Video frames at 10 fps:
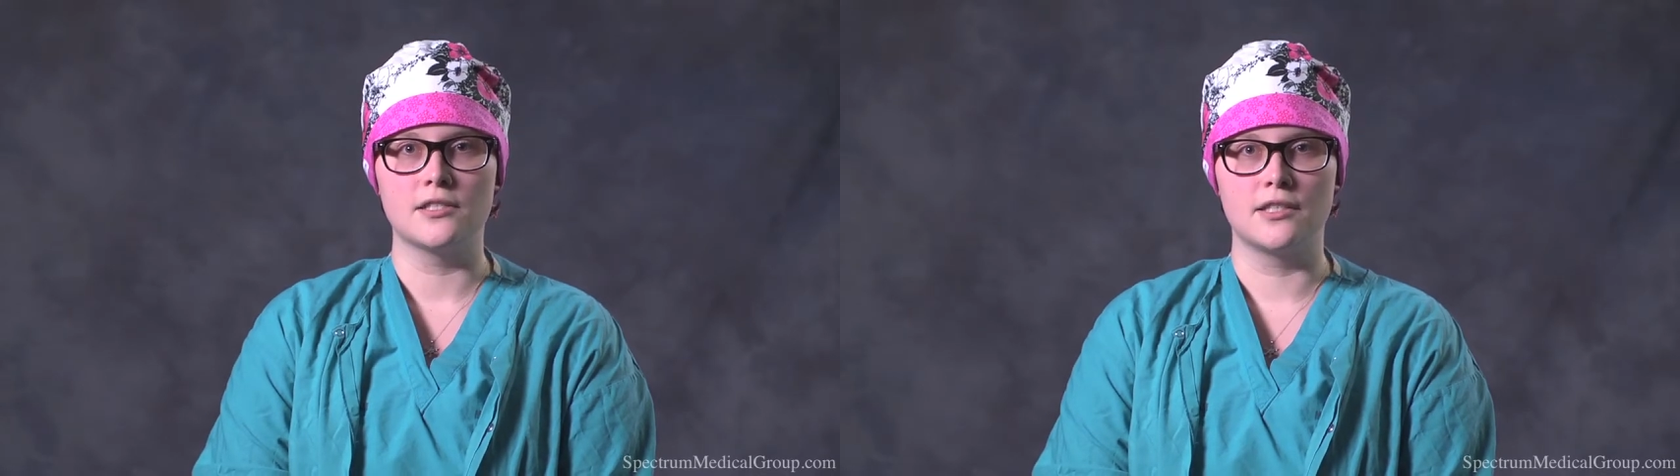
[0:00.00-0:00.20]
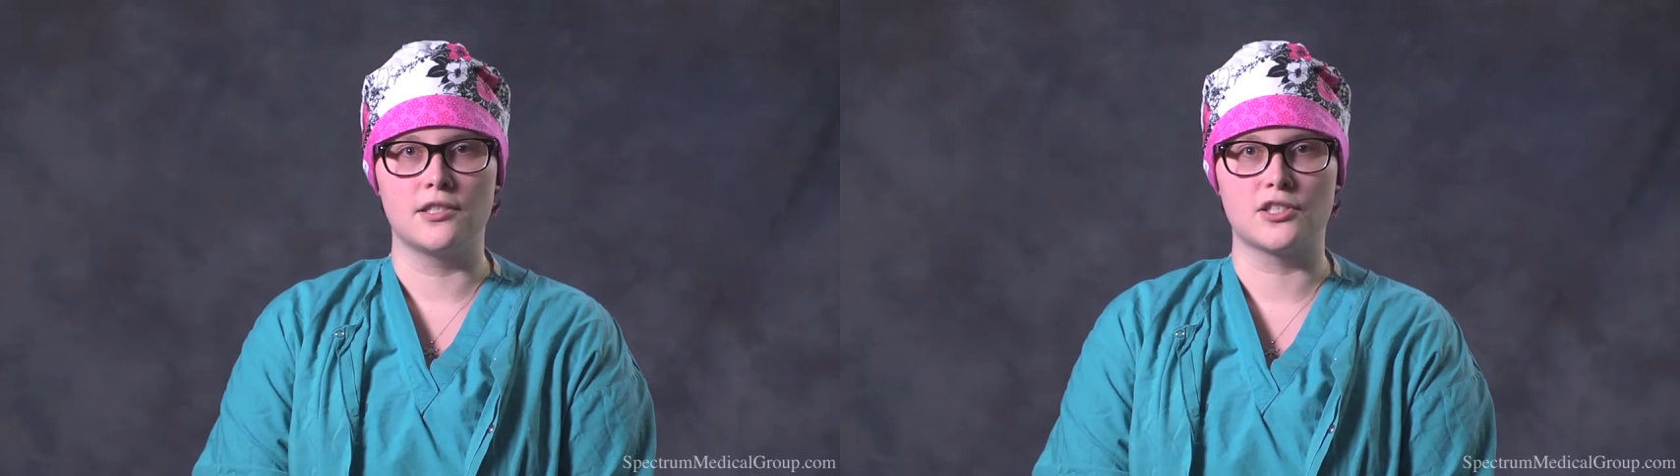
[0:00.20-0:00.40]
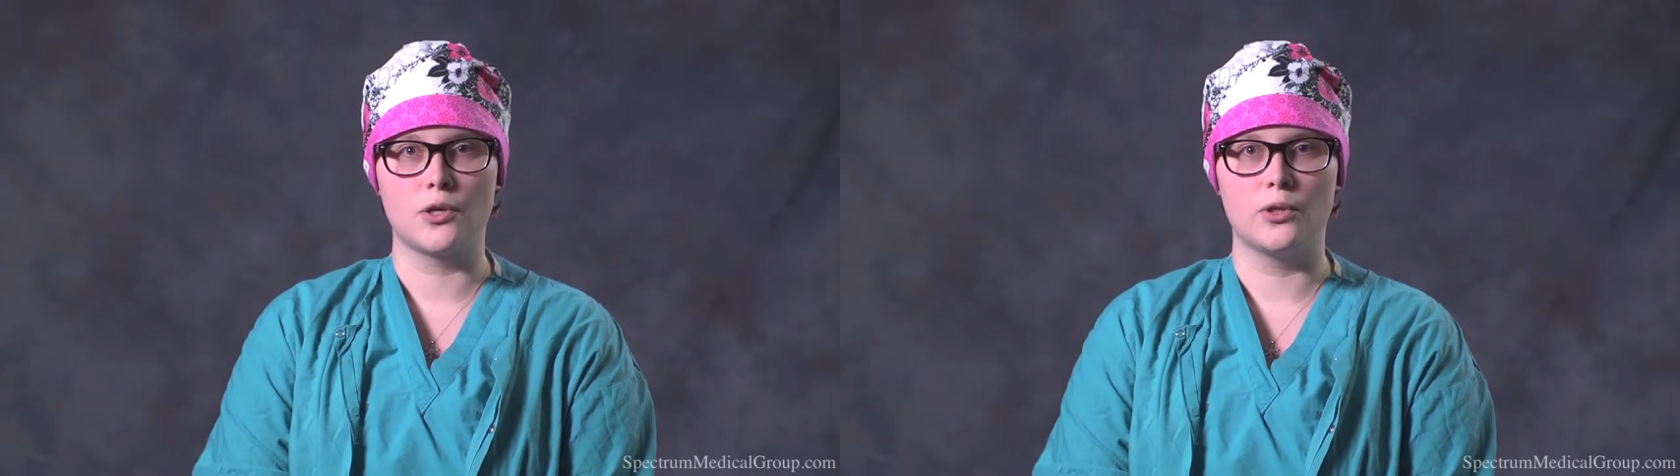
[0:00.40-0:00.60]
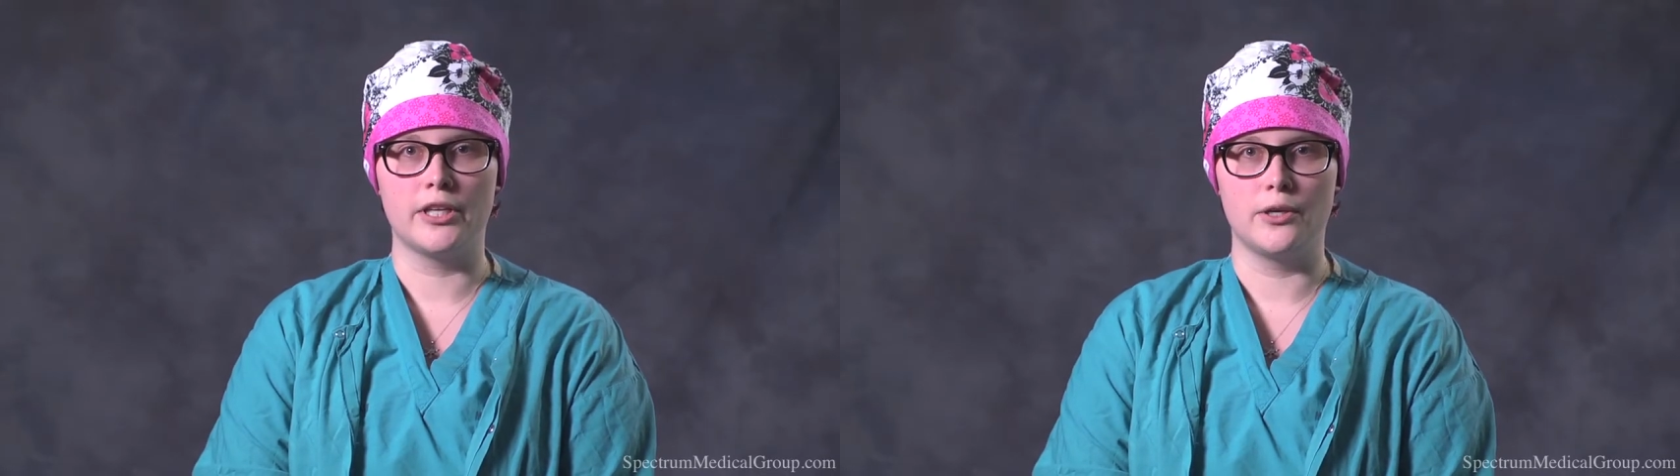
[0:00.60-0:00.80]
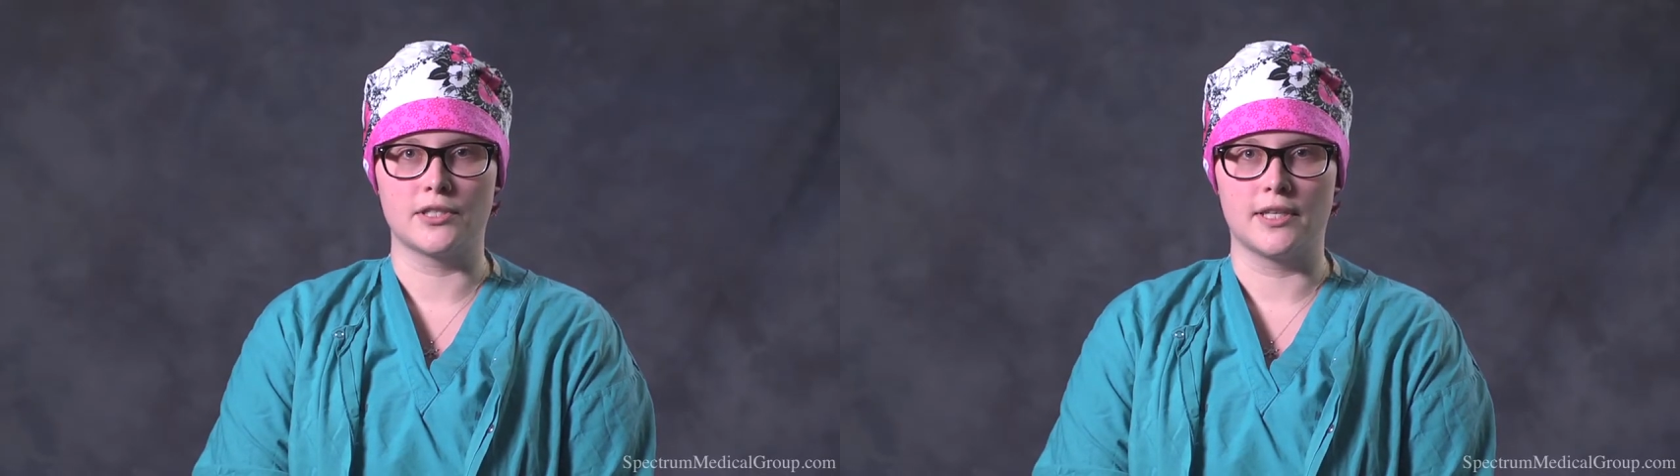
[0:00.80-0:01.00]
such as
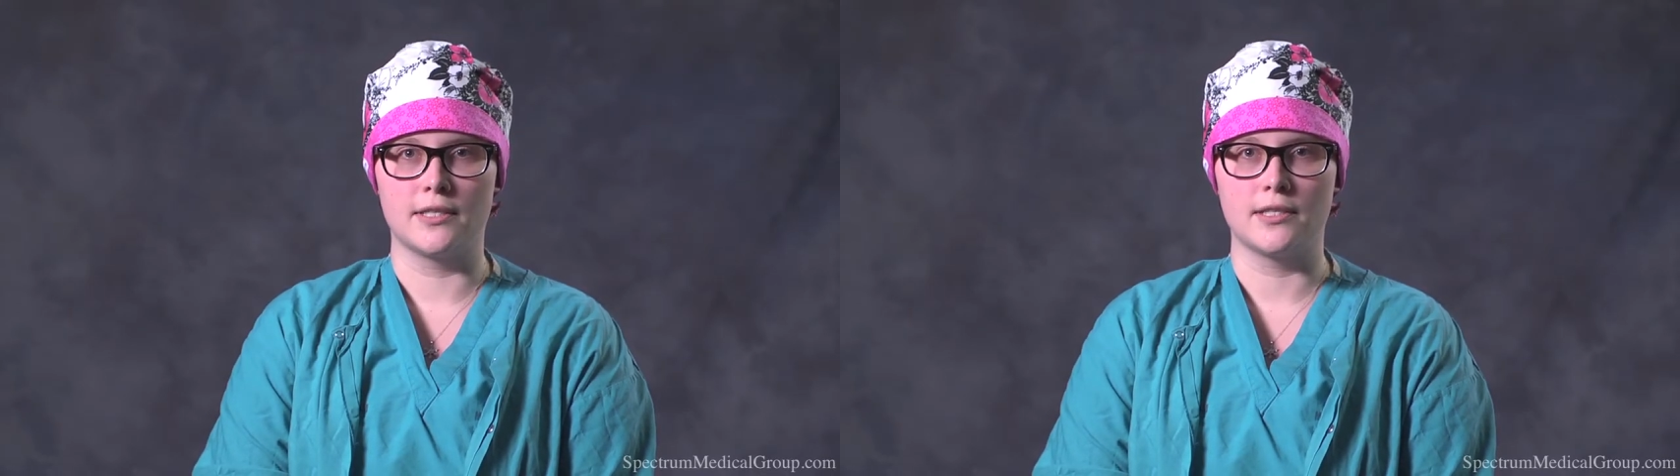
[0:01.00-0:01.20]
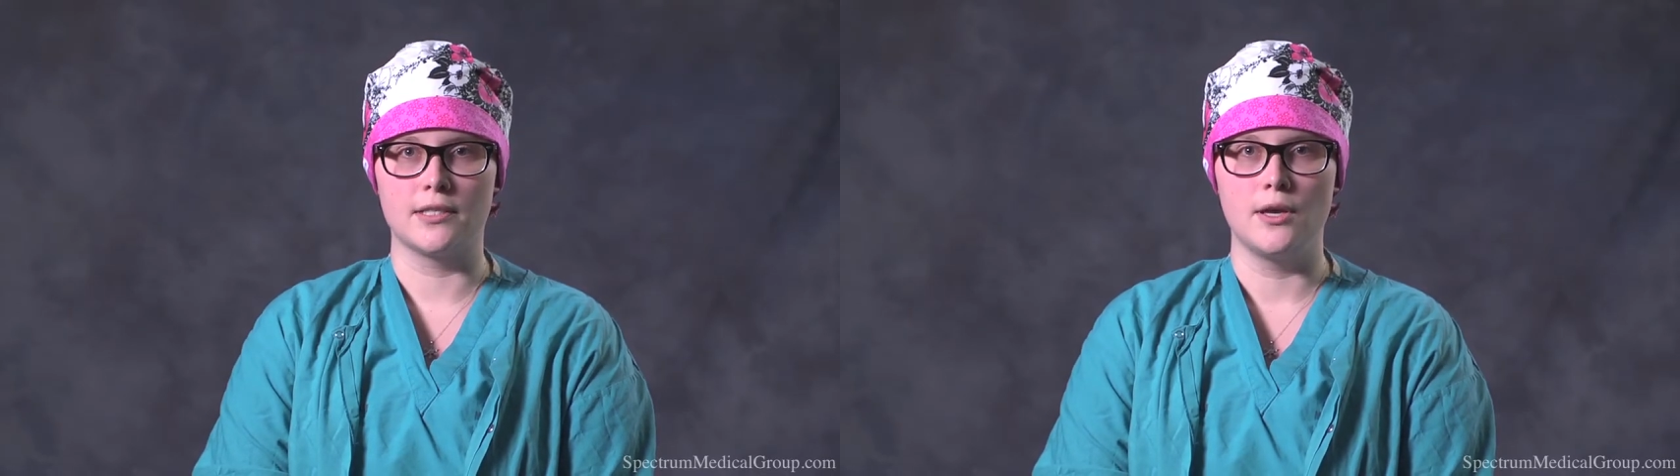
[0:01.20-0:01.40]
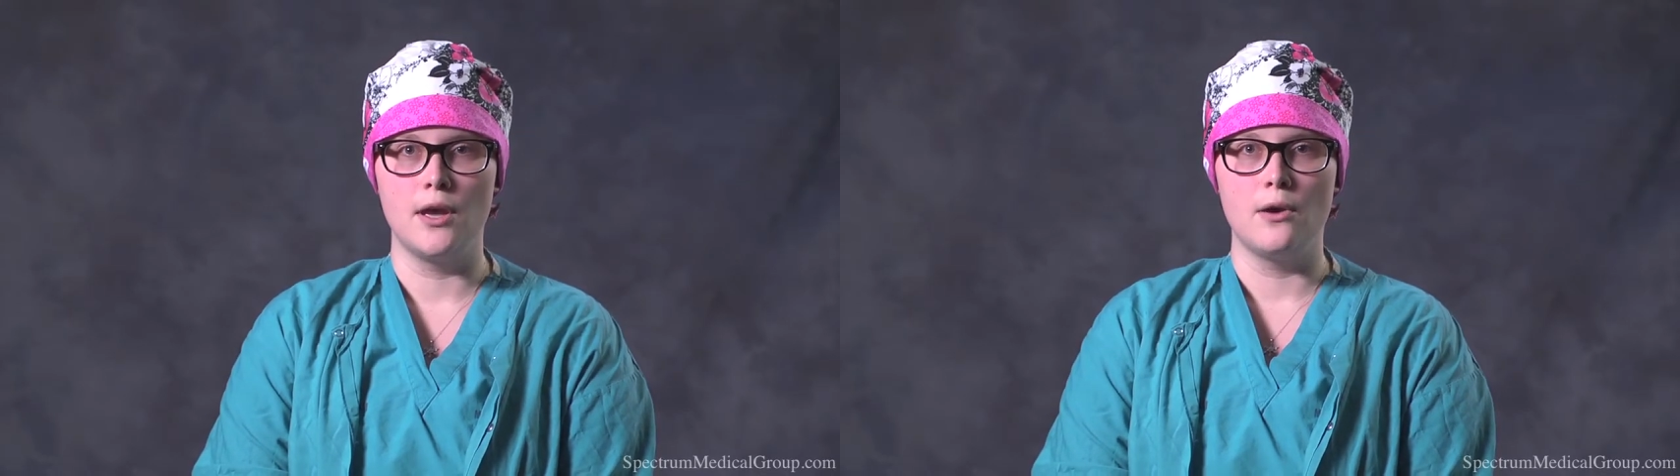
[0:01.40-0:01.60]
scoliosis,